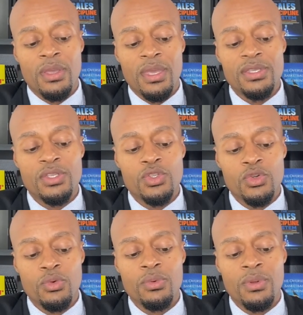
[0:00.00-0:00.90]
Is it
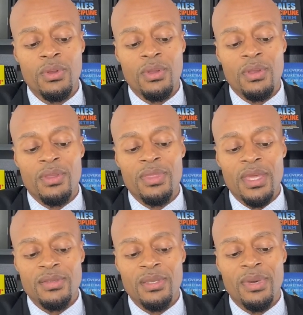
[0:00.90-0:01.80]
true
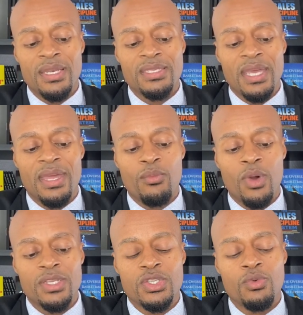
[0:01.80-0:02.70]
that if somebody sat and
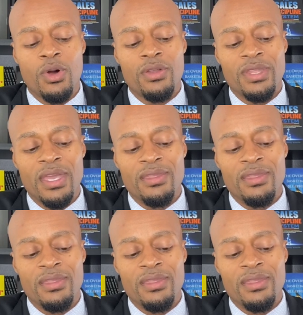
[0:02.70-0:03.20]
watched you all day,